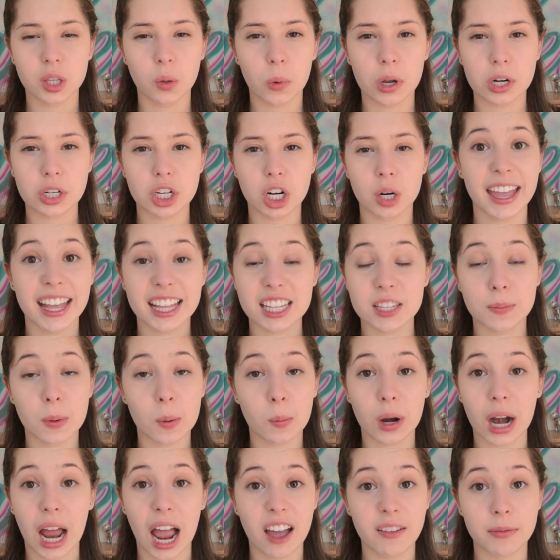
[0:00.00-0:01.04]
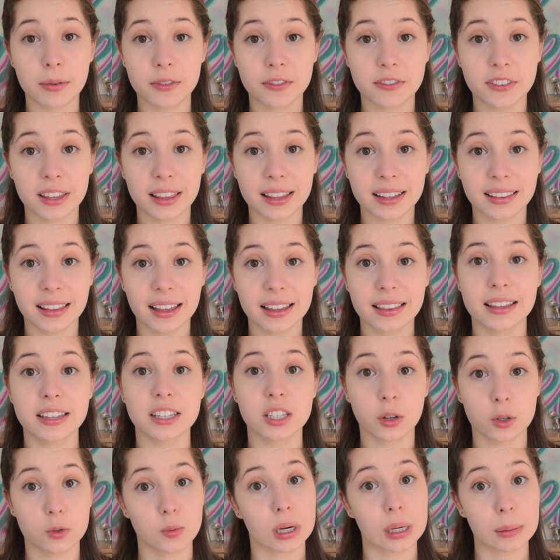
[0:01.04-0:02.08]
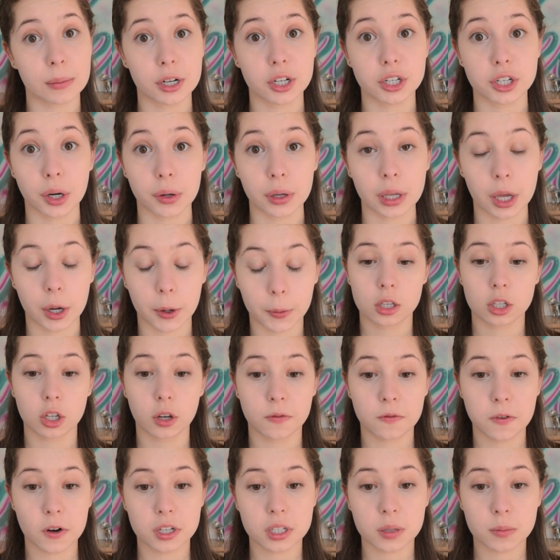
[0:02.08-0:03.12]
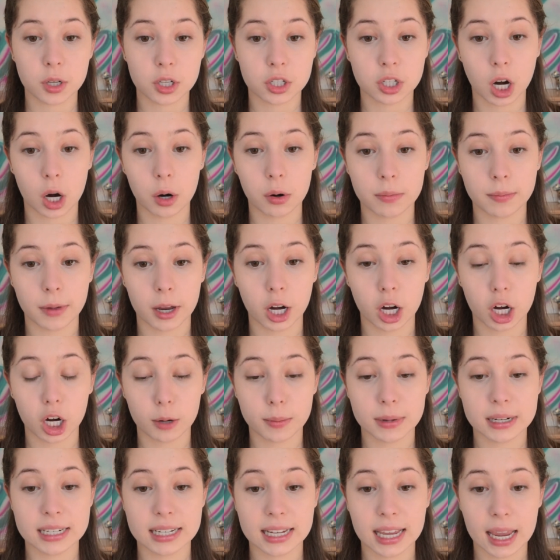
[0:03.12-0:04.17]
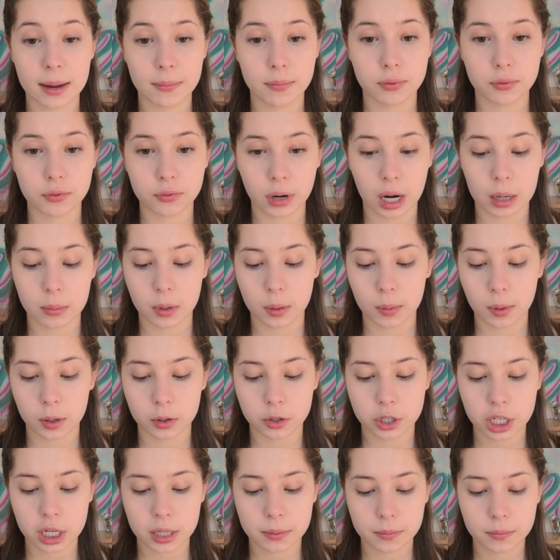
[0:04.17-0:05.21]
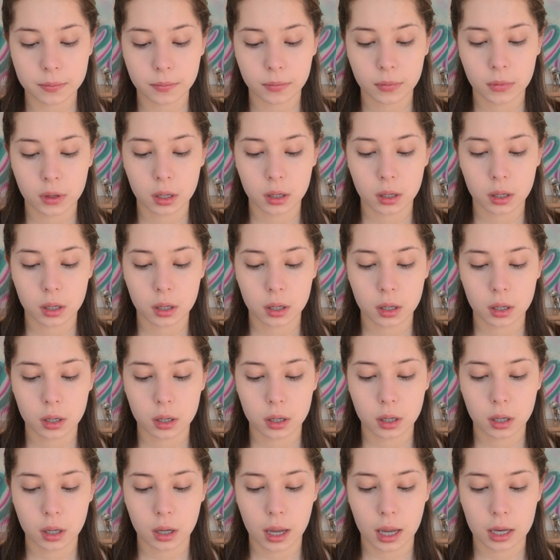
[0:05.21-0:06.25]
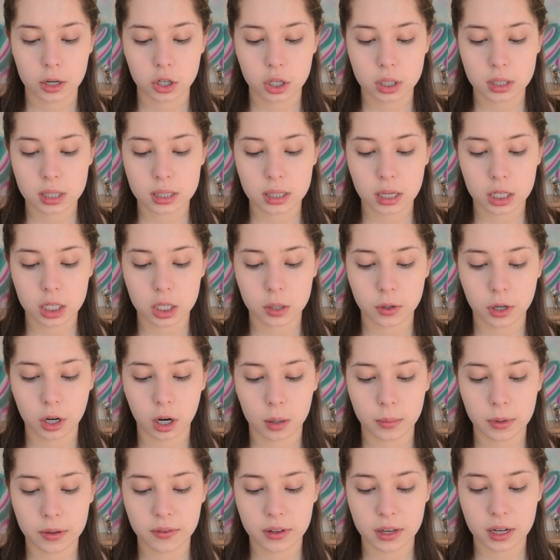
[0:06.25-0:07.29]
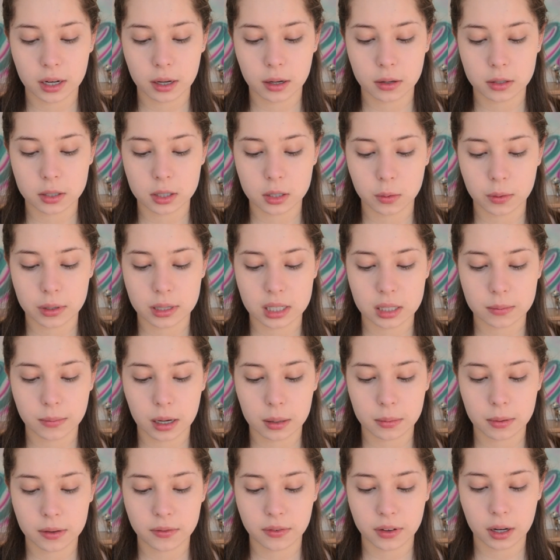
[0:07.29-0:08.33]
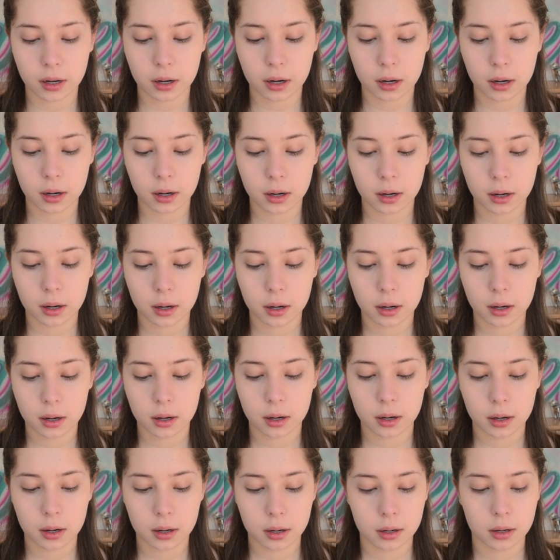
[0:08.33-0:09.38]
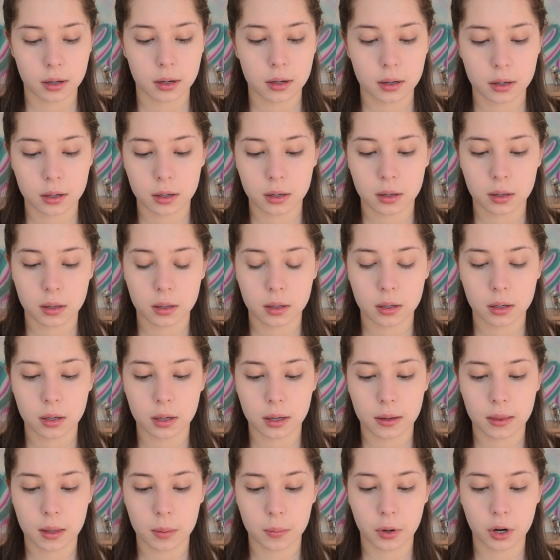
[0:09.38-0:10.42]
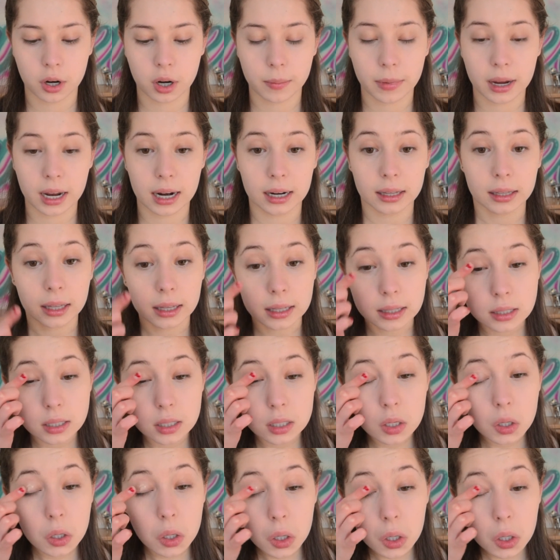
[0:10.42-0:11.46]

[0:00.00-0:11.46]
the winter. It's been what I've been feeling lately, so it's what I'm going to show you. So first I'm going to start with my Urban Decay Primer Potion. And just as I do in all my videos, squeeze some out my finger. And then put it on my eyelids.